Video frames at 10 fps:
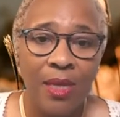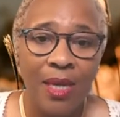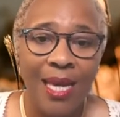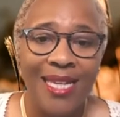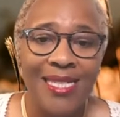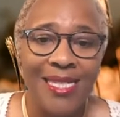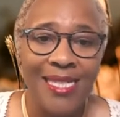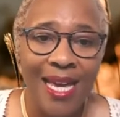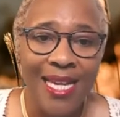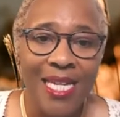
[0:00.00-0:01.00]

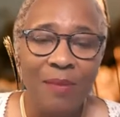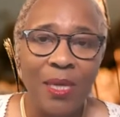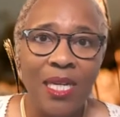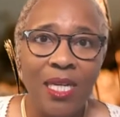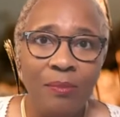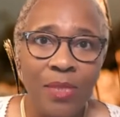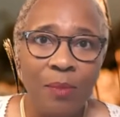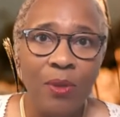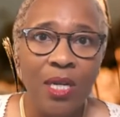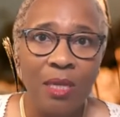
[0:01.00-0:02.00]
Anxiety becomes a
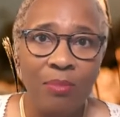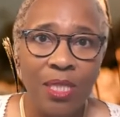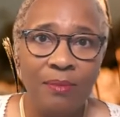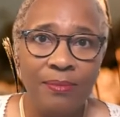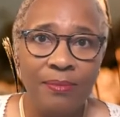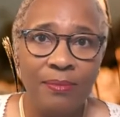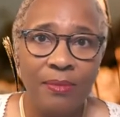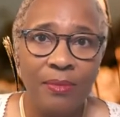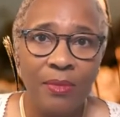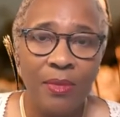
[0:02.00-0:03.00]
problem
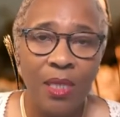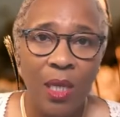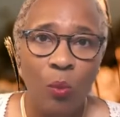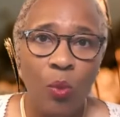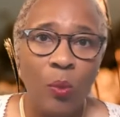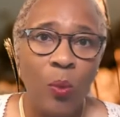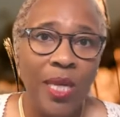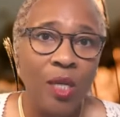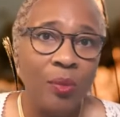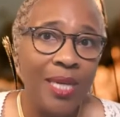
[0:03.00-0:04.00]
when we
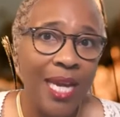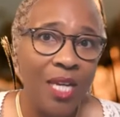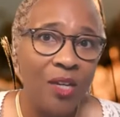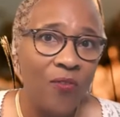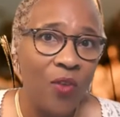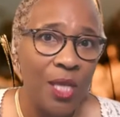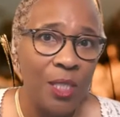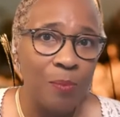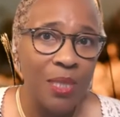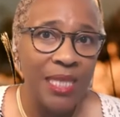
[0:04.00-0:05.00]
create a false
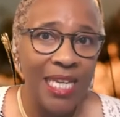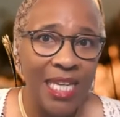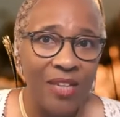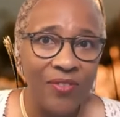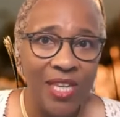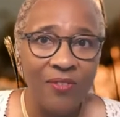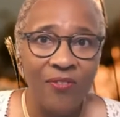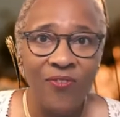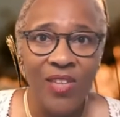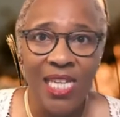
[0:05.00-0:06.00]
belief that
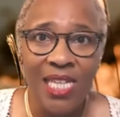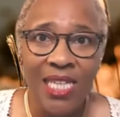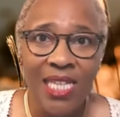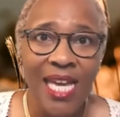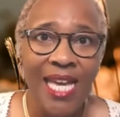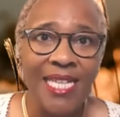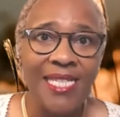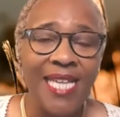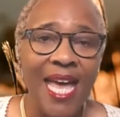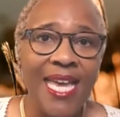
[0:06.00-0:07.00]
feeling
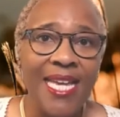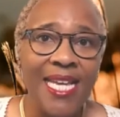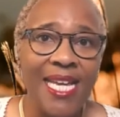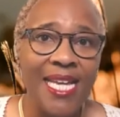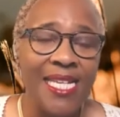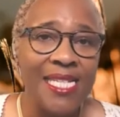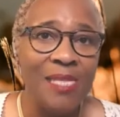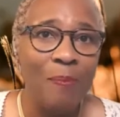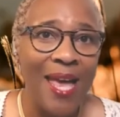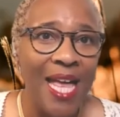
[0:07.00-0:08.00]
anxiety is
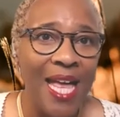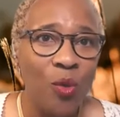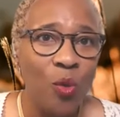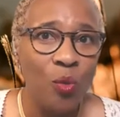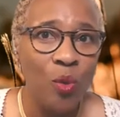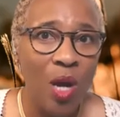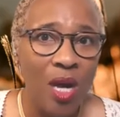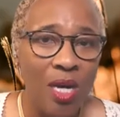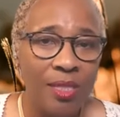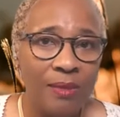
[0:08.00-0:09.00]
bad or
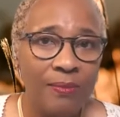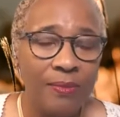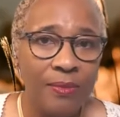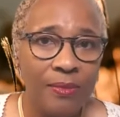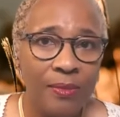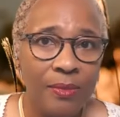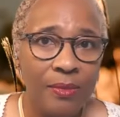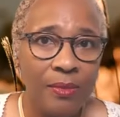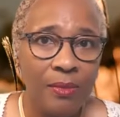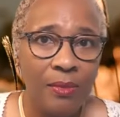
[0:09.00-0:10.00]
wrong.
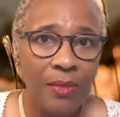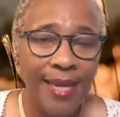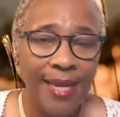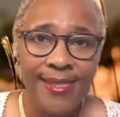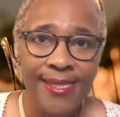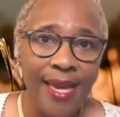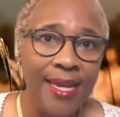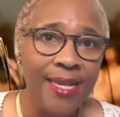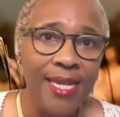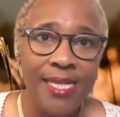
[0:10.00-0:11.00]

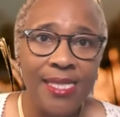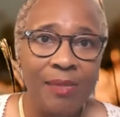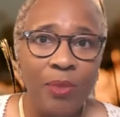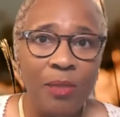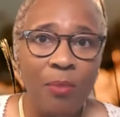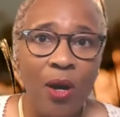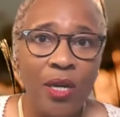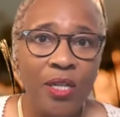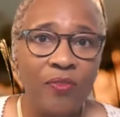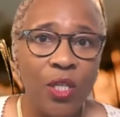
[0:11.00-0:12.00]
Anxiety is simply
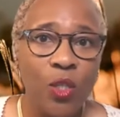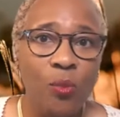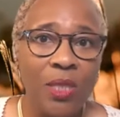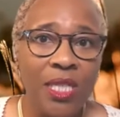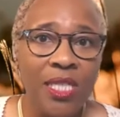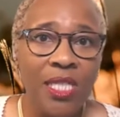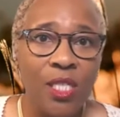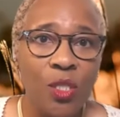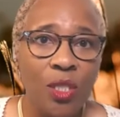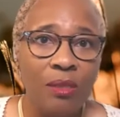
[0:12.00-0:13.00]
part of the human
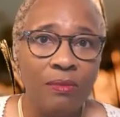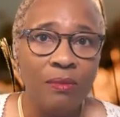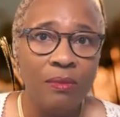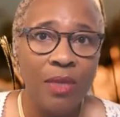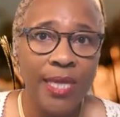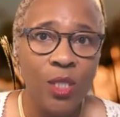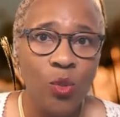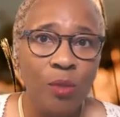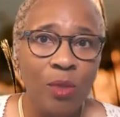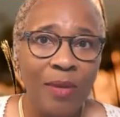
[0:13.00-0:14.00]
condition. It's
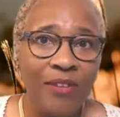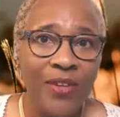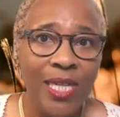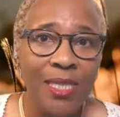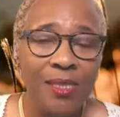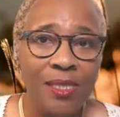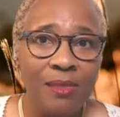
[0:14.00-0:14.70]
normal, my friends.